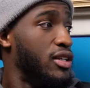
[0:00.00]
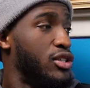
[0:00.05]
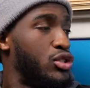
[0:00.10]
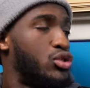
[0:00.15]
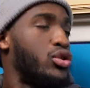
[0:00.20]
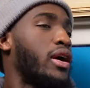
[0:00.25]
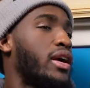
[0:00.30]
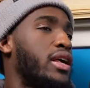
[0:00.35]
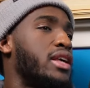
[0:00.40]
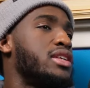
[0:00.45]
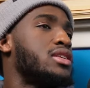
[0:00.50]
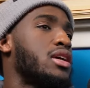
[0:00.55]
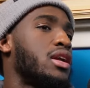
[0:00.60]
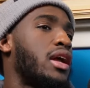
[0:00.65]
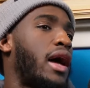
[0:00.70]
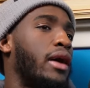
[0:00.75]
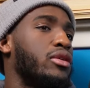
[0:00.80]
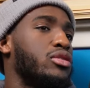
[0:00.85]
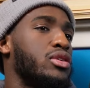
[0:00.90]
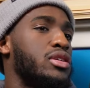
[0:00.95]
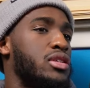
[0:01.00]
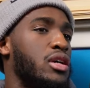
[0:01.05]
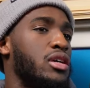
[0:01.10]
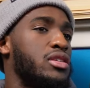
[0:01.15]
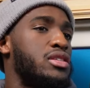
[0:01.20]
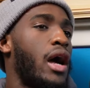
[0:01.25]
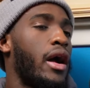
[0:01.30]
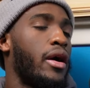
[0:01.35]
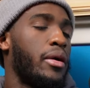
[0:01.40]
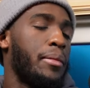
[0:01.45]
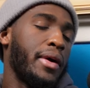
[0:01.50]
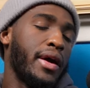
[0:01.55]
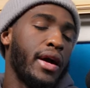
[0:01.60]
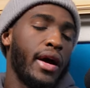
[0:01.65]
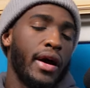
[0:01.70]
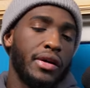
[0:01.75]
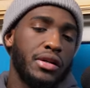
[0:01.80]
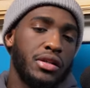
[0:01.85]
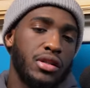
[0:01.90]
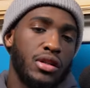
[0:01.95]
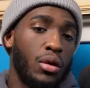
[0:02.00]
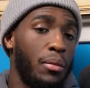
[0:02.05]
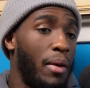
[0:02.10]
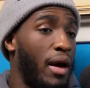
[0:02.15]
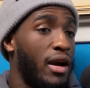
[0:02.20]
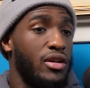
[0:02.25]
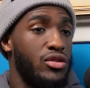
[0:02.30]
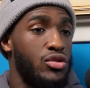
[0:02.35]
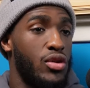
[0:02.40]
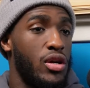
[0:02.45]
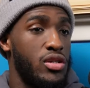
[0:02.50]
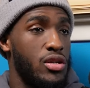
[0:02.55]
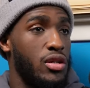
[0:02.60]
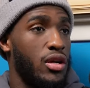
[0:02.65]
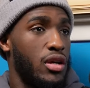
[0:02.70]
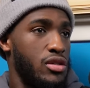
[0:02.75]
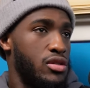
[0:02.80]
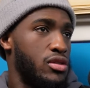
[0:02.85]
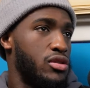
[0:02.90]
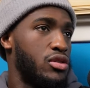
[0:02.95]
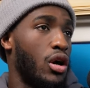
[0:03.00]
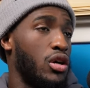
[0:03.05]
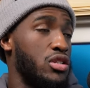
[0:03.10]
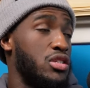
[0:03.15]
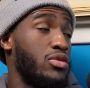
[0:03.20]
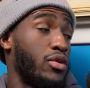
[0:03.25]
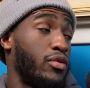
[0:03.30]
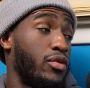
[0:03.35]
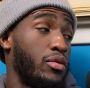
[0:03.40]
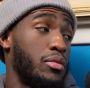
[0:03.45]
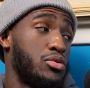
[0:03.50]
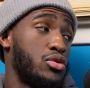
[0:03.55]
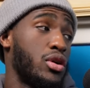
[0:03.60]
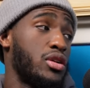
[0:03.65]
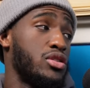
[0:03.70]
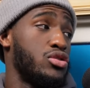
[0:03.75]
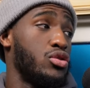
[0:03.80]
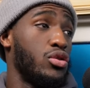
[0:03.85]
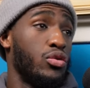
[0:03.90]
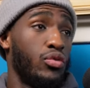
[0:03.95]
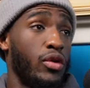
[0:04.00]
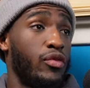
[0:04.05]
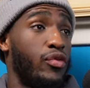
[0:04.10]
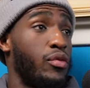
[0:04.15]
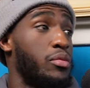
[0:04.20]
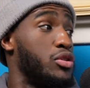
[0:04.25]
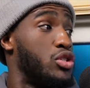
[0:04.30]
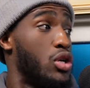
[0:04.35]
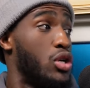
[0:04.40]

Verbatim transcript: Shrek, he's gonna out. He's gonna tire him. Like, yeah, it don't matter the trenches, cause Tarzan really from the trenches, so he really from the